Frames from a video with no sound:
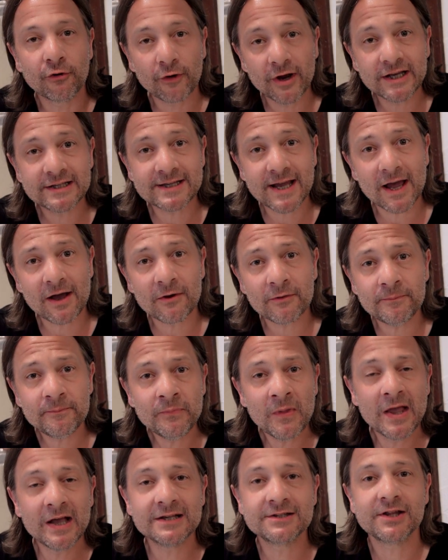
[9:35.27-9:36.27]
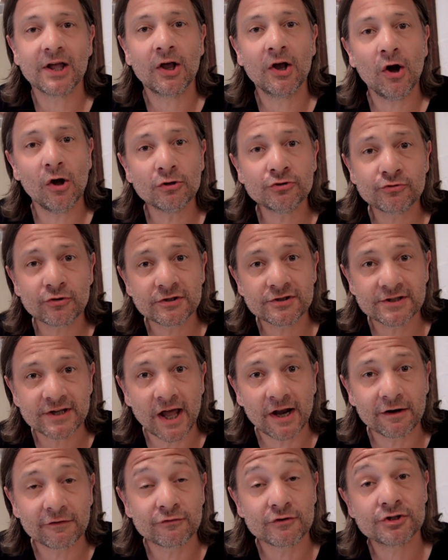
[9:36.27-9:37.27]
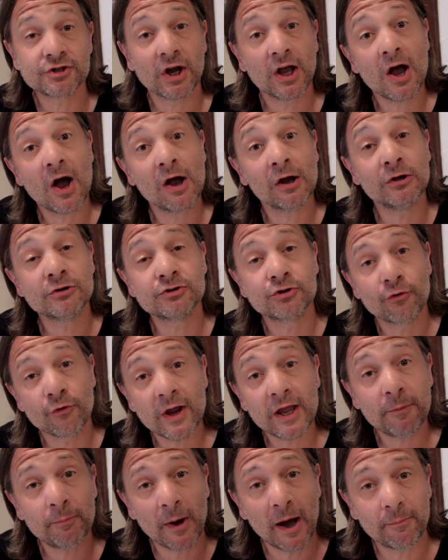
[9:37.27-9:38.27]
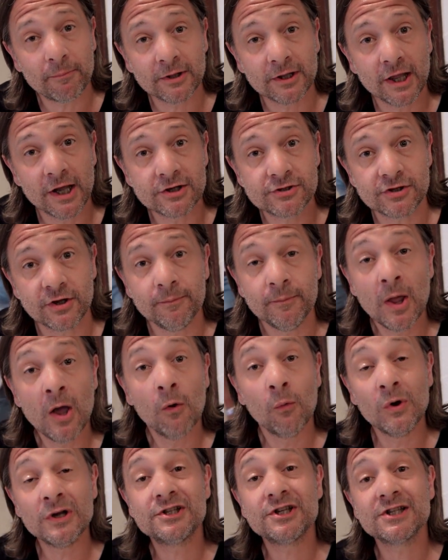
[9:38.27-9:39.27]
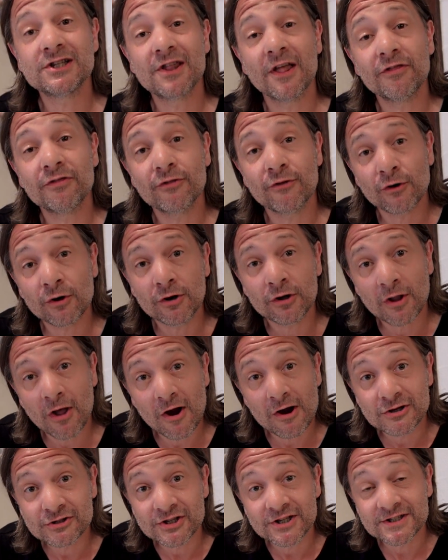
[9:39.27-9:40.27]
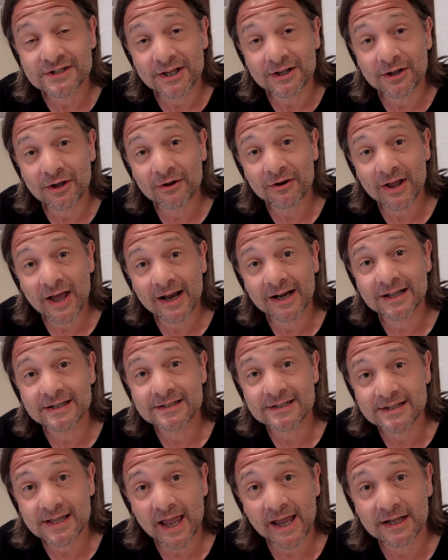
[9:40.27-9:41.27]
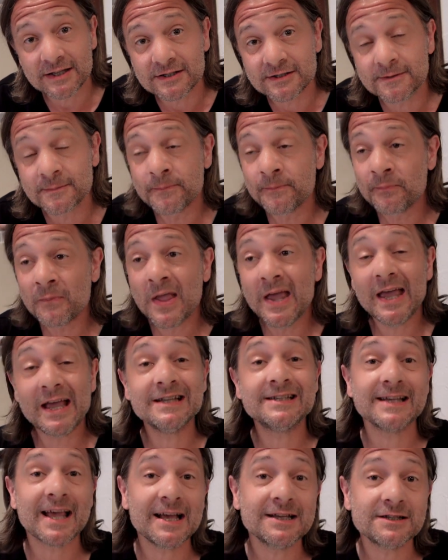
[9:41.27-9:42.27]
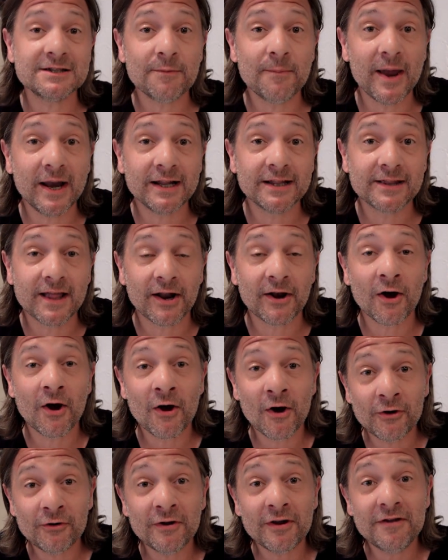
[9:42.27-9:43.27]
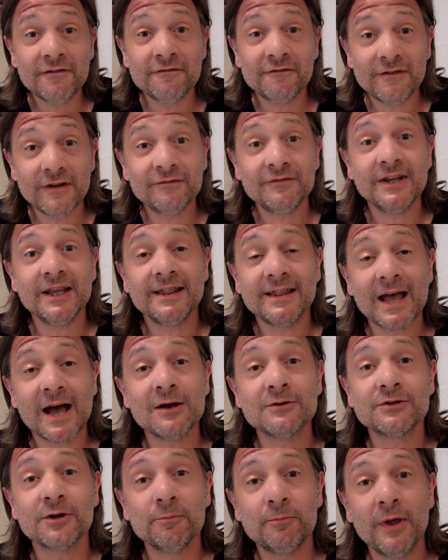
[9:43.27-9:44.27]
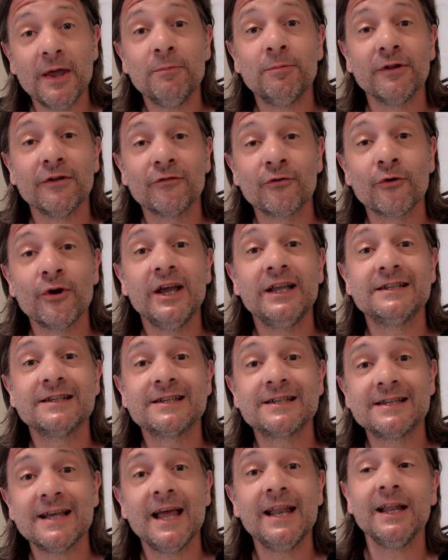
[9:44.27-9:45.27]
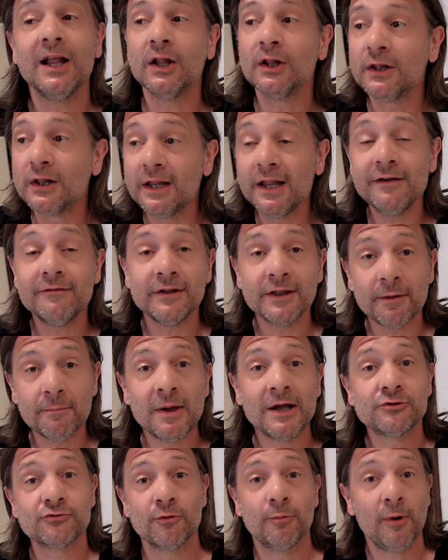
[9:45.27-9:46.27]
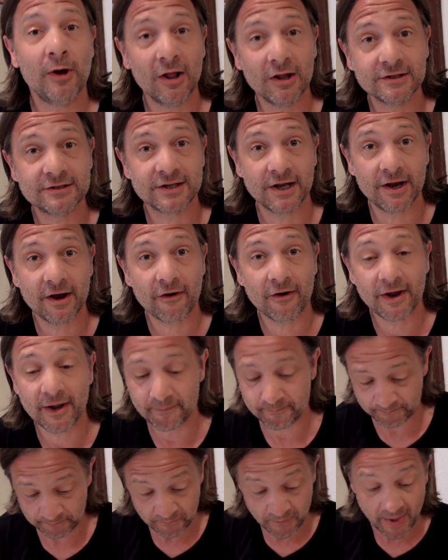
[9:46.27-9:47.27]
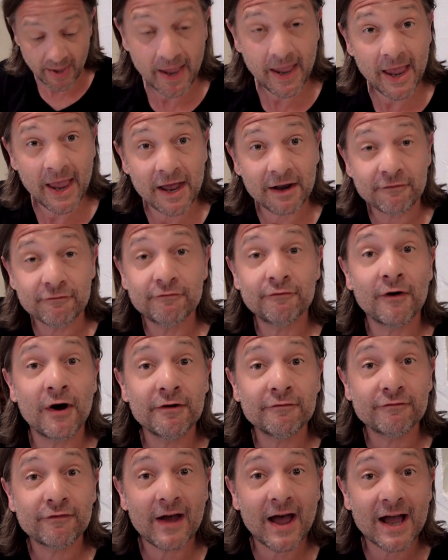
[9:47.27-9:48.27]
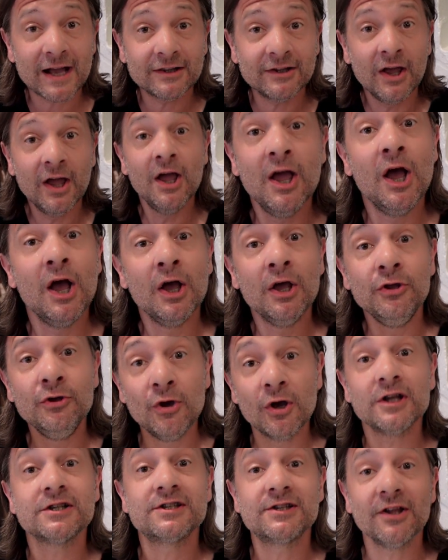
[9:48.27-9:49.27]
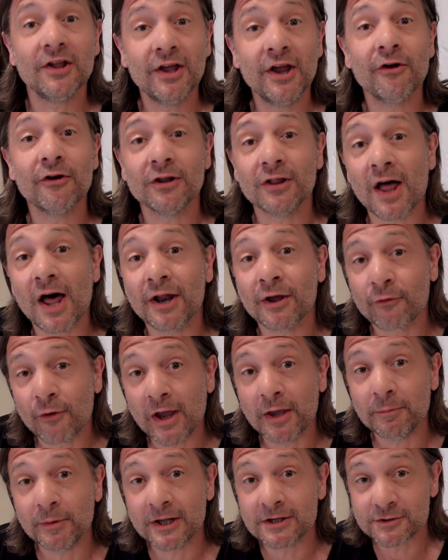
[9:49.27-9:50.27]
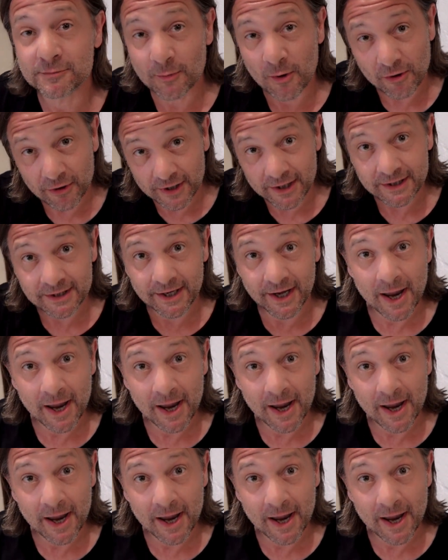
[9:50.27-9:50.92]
Greektown, is the cultural center for Chicago's Greek population, which is the third largest in the United States. It's estimated that 150,000 people of Greek descent live in the metropolitan area. And fun fact, you can still hear a lot of Greek being spoken in the